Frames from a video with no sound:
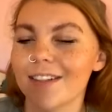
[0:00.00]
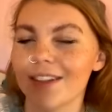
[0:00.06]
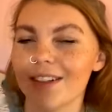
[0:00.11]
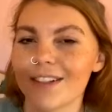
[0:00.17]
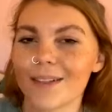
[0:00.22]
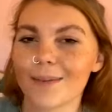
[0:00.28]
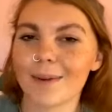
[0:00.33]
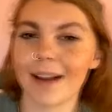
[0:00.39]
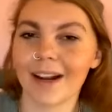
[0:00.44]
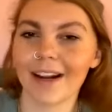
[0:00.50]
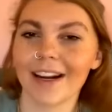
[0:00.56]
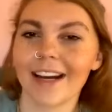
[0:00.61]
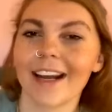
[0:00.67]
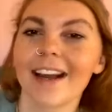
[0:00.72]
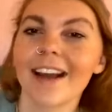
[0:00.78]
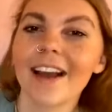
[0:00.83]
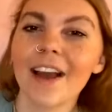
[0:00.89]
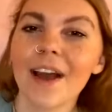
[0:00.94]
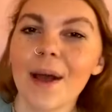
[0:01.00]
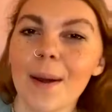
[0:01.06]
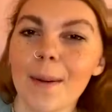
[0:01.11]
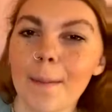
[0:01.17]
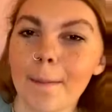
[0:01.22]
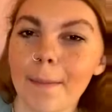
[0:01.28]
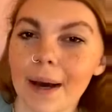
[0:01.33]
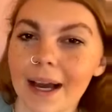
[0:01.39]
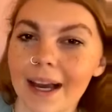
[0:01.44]
so there's some hair in it.
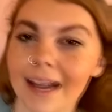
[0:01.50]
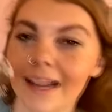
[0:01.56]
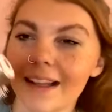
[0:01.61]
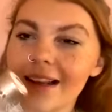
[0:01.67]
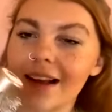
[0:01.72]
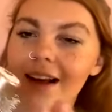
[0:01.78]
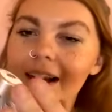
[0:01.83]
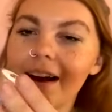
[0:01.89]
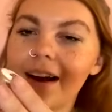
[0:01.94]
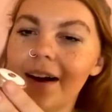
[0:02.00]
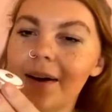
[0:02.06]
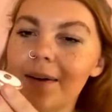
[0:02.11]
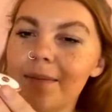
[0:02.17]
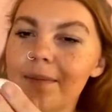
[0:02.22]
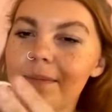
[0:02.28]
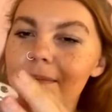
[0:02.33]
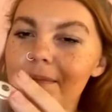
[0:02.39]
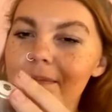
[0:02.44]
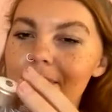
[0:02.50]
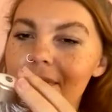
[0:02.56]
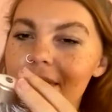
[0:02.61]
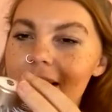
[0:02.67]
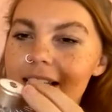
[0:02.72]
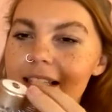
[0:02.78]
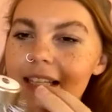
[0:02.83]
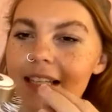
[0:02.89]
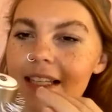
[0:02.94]
But um,
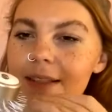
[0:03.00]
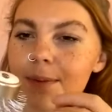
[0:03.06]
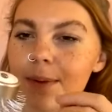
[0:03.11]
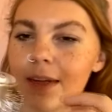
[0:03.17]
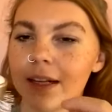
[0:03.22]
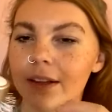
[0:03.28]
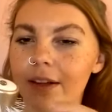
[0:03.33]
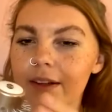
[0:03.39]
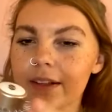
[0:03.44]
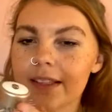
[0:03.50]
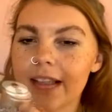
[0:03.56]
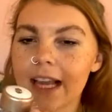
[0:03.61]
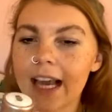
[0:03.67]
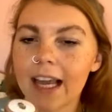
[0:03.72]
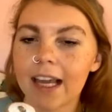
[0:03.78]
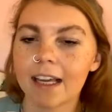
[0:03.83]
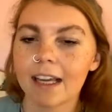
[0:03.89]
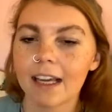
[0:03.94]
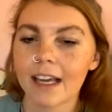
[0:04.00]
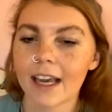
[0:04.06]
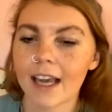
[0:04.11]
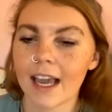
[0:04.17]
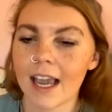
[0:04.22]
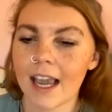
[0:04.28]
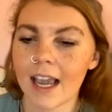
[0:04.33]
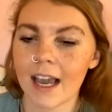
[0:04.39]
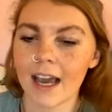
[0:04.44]
this is what it looks like.
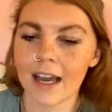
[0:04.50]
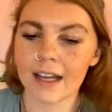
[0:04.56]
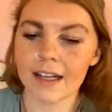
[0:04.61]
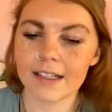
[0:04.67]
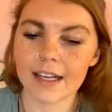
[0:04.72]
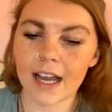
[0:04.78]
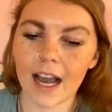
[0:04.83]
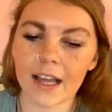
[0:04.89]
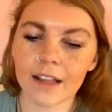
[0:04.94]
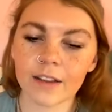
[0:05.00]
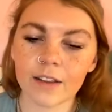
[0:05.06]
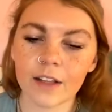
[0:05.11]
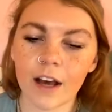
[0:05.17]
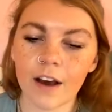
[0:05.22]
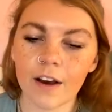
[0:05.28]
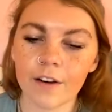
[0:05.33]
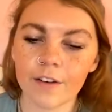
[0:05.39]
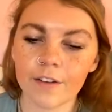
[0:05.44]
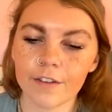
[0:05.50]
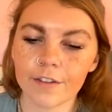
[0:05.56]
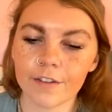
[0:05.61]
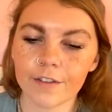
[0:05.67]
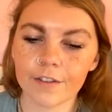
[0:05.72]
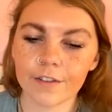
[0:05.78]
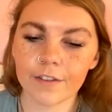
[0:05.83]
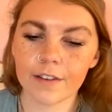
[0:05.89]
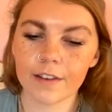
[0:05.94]
And I love
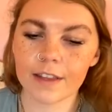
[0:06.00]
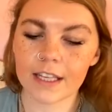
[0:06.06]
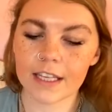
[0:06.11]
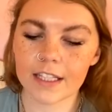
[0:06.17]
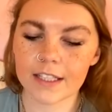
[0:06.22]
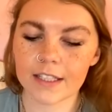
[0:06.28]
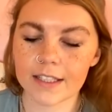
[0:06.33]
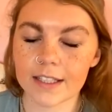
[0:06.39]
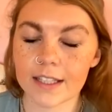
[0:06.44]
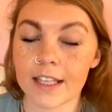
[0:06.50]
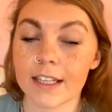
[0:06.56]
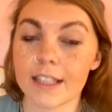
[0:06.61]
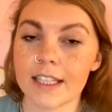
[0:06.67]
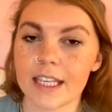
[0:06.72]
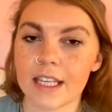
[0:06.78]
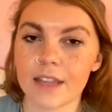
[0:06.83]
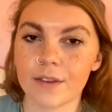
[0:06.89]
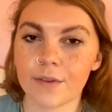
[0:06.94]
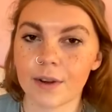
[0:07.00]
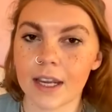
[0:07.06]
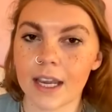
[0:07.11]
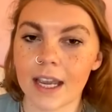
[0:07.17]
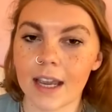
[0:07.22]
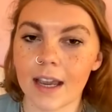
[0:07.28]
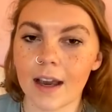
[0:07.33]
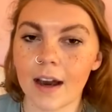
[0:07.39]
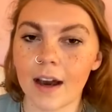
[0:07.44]
these, the
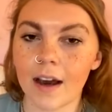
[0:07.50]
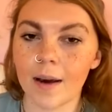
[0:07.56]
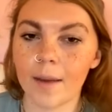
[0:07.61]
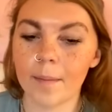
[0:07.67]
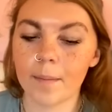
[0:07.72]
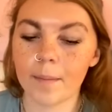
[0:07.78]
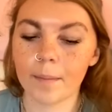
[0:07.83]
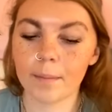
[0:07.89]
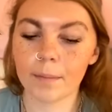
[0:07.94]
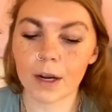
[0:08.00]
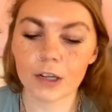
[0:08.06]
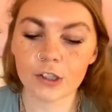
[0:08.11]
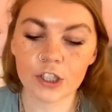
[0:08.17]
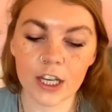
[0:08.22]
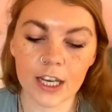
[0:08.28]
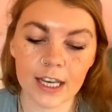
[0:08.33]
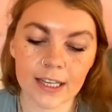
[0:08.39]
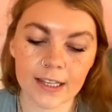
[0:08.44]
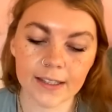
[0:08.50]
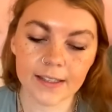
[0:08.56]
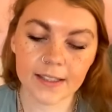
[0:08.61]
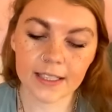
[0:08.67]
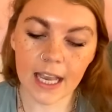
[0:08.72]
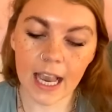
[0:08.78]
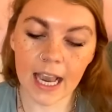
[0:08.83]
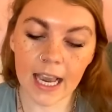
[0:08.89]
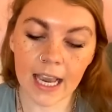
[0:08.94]
T3 um, brushes.
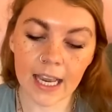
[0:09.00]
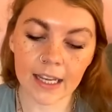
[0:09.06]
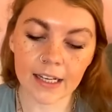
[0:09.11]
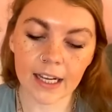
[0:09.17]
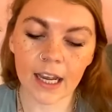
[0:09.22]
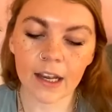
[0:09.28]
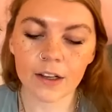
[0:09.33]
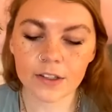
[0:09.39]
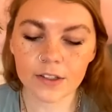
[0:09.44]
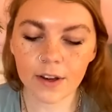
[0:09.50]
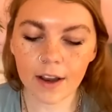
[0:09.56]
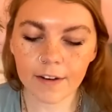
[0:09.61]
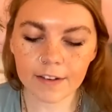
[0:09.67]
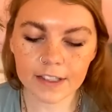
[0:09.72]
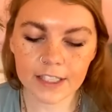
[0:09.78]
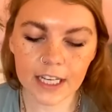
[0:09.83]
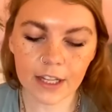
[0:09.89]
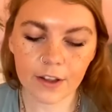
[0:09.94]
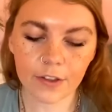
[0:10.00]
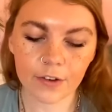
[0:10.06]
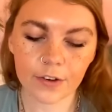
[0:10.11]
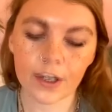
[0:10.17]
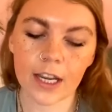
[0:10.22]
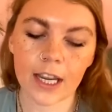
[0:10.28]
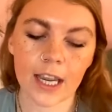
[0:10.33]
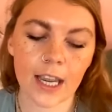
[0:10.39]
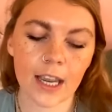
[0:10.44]
And I also have a
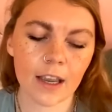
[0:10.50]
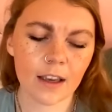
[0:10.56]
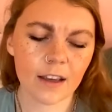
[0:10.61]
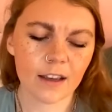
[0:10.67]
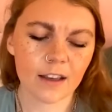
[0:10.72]
T3